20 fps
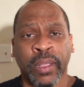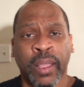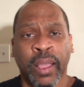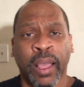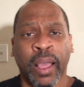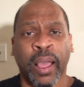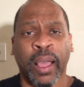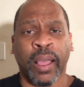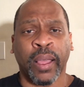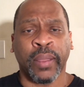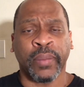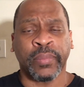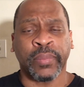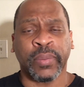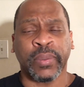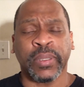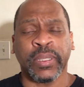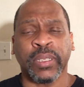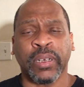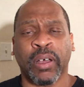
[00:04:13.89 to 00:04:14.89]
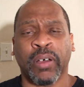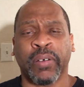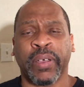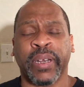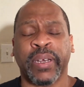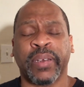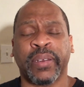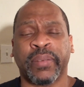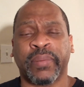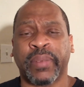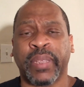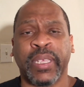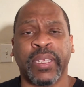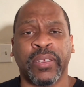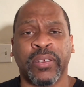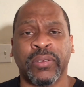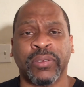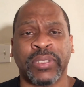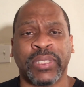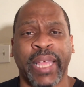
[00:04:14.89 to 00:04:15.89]
You know, and he
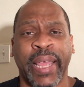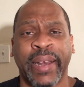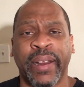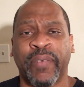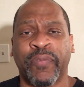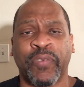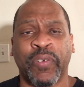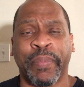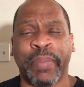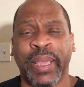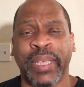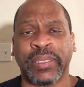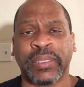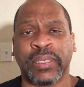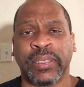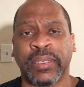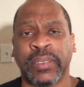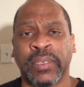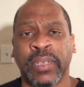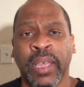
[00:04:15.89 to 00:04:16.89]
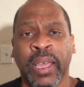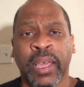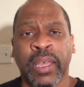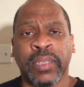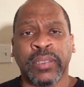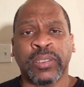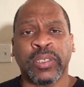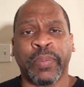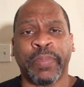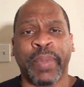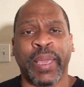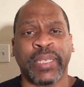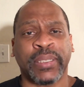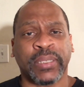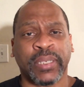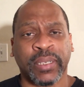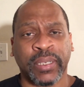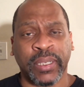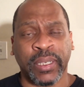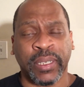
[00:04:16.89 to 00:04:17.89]
used that information to
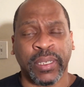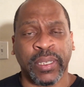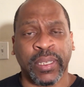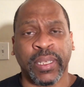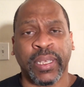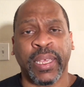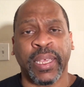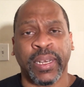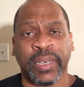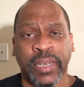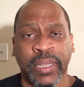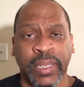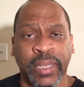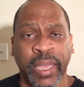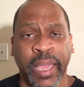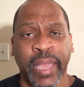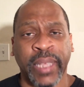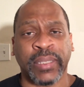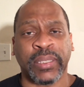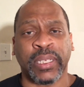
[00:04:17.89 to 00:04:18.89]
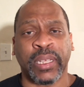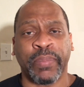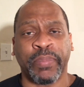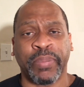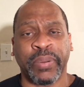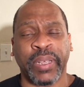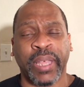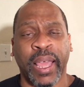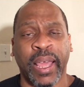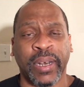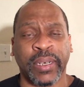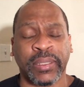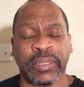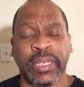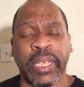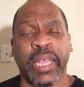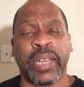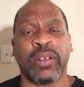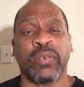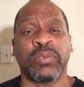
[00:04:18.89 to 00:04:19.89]
basically indicate that Breonna
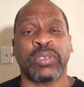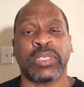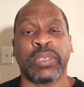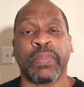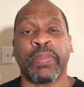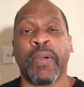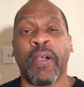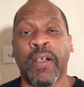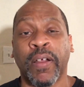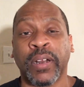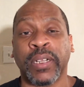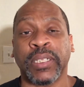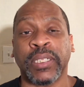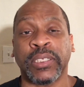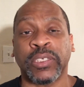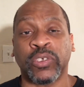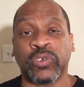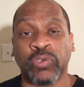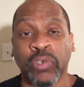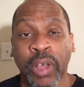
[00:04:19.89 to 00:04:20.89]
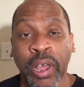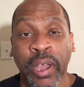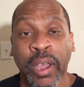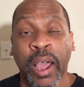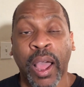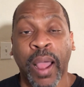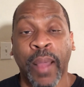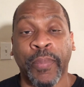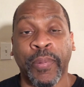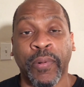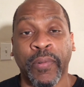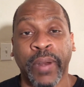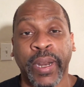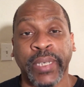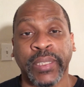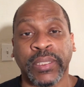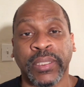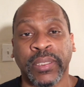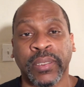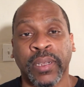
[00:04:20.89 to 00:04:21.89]
Taylor was a part of this drug
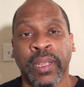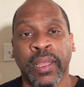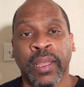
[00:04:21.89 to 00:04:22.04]
operation.